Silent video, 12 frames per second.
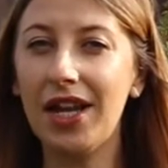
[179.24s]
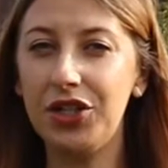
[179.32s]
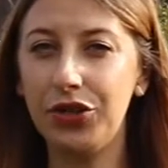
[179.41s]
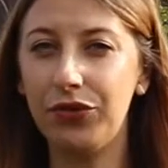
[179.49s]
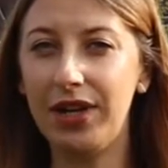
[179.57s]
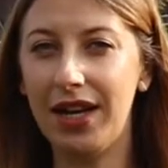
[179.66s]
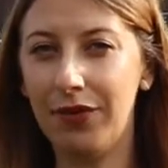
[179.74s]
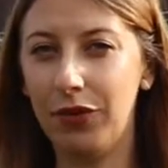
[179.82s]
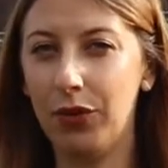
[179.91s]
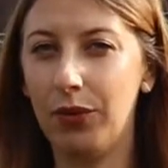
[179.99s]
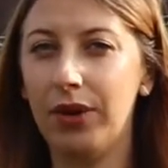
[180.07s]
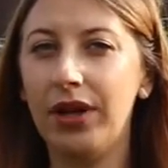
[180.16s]
at degree
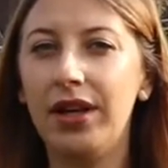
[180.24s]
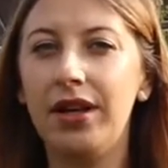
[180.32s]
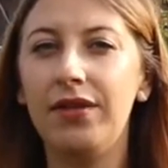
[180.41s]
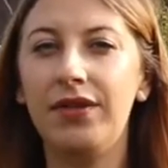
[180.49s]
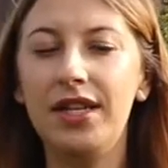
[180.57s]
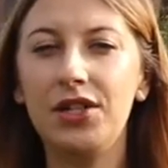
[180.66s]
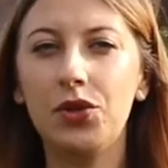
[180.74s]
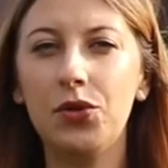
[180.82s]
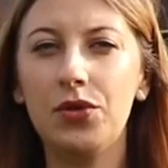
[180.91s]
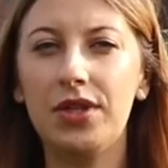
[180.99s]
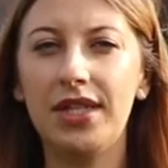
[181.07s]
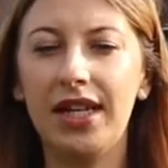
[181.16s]
level. These
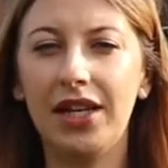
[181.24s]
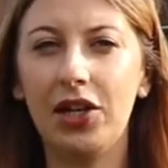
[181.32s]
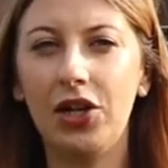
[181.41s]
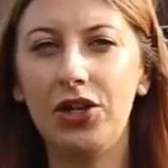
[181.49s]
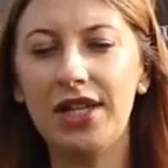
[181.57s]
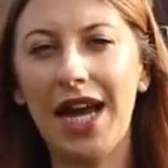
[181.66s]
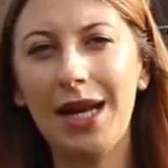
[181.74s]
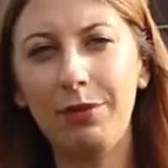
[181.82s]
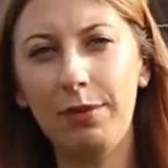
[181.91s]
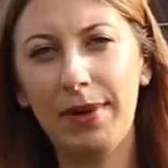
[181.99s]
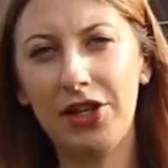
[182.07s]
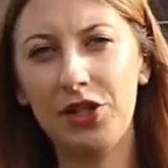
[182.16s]
courses include
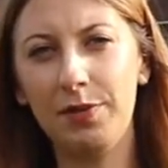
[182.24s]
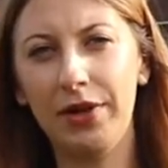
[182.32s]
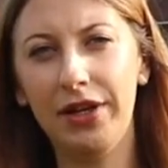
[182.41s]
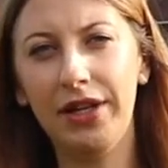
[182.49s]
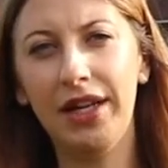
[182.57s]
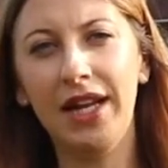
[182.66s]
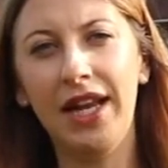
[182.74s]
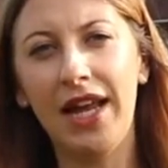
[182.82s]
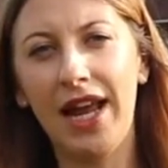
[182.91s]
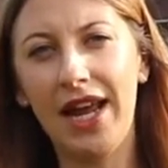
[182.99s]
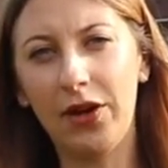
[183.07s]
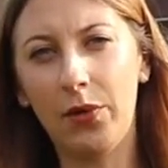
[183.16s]
animal management,
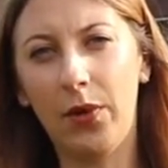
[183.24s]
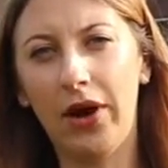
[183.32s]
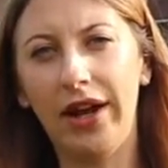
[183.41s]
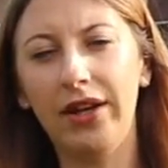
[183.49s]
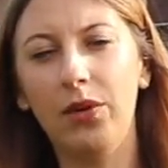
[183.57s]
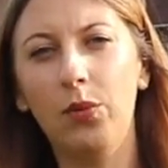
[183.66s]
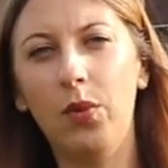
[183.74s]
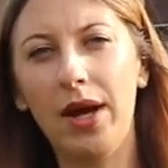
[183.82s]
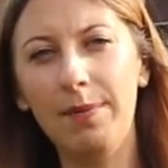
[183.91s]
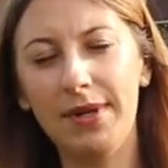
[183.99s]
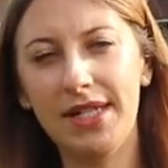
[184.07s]
equine, wine